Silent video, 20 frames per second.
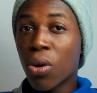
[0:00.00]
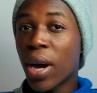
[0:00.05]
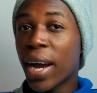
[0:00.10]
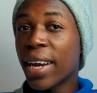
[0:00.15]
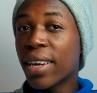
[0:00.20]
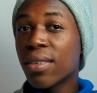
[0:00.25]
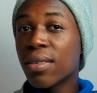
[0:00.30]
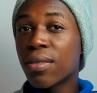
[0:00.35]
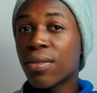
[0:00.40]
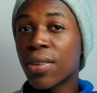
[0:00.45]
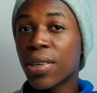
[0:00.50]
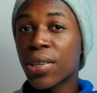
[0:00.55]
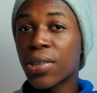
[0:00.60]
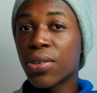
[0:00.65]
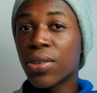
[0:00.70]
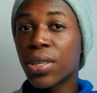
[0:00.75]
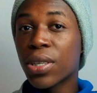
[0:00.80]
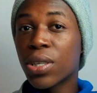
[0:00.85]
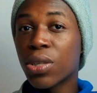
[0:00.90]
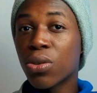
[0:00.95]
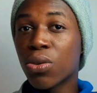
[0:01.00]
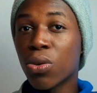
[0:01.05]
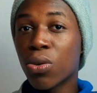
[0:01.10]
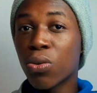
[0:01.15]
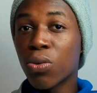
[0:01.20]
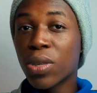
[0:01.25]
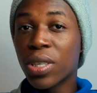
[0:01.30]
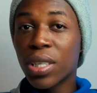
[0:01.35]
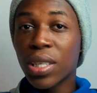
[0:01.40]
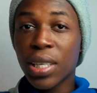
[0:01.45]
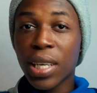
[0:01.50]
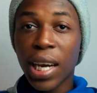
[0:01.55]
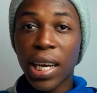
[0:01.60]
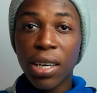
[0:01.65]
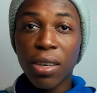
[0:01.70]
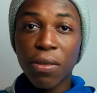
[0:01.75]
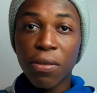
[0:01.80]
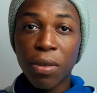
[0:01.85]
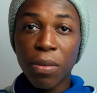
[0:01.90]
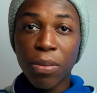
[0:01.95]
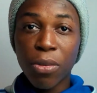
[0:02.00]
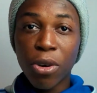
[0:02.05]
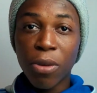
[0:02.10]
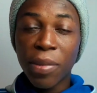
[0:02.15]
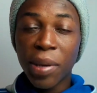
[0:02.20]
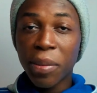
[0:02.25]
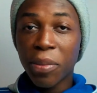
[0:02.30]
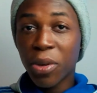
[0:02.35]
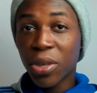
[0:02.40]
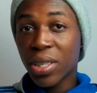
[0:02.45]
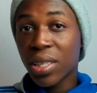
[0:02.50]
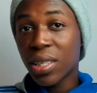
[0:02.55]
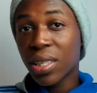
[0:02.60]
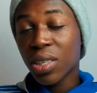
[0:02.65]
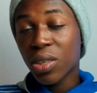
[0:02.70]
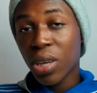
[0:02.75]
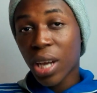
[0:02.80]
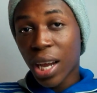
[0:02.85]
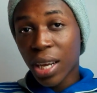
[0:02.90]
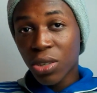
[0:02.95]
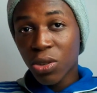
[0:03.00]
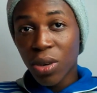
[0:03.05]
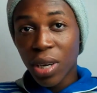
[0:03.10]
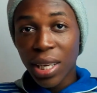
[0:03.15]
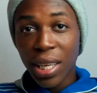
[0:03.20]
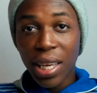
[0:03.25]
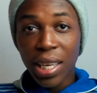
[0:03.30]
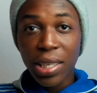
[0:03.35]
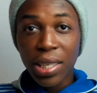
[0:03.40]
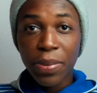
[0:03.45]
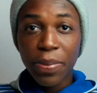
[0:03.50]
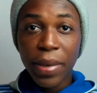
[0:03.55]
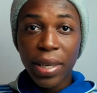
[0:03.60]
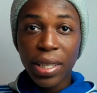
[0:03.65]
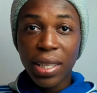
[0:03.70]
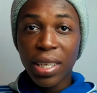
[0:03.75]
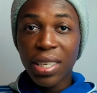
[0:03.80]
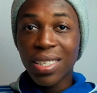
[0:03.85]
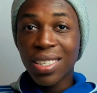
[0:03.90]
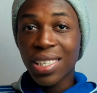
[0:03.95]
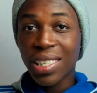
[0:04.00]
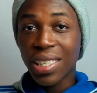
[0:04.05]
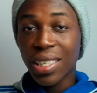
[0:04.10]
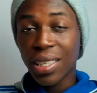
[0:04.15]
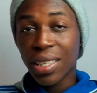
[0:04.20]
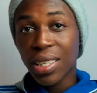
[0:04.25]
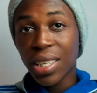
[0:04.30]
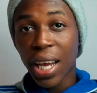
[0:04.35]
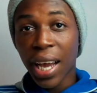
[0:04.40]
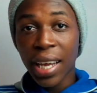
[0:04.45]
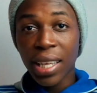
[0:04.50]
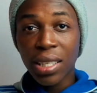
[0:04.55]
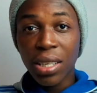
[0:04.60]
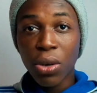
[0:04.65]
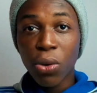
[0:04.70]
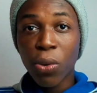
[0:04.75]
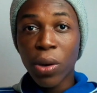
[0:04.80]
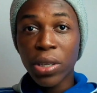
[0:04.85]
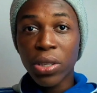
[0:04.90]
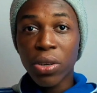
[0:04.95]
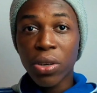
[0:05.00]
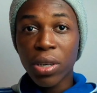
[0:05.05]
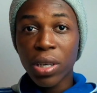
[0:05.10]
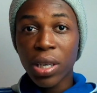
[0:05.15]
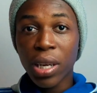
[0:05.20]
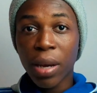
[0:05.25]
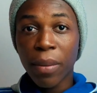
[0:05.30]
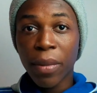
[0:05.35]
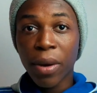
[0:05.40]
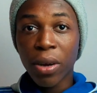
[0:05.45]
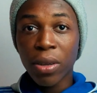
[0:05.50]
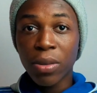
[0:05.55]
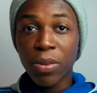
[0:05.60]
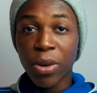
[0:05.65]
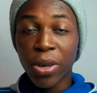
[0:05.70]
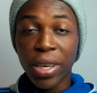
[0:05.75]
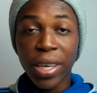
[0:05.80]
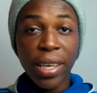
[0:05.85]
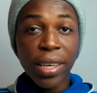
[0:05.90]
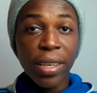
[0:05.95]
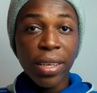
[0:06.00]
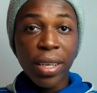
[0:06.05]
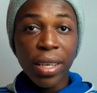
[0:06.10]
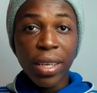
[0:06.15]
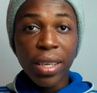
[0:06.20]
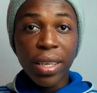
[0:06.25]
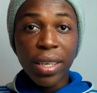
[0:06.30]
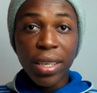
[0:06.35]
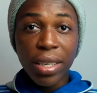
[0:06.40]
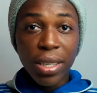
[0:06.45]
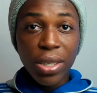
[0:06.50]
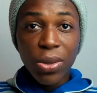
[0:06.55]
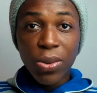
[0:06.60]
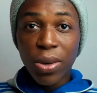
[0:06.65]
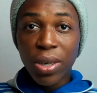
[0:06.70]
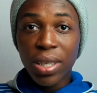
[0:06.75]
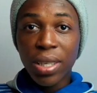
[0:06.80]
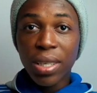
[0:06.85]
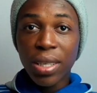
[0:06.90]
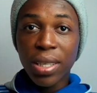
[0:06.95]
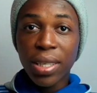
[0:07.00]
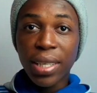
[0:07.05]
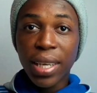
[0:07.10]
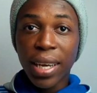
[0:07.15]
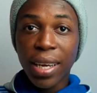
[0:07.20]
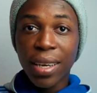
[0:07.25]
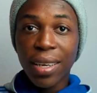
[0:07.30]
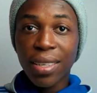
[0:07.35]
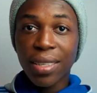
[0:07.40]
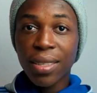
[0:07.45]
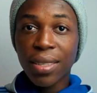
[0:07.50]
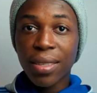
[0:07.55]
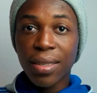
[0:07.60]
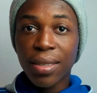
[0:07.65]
high refresh rate though, which is kind of a bummer, but it's actually expected since it's Itel we're talking about. But hey, it is what it is, I guess.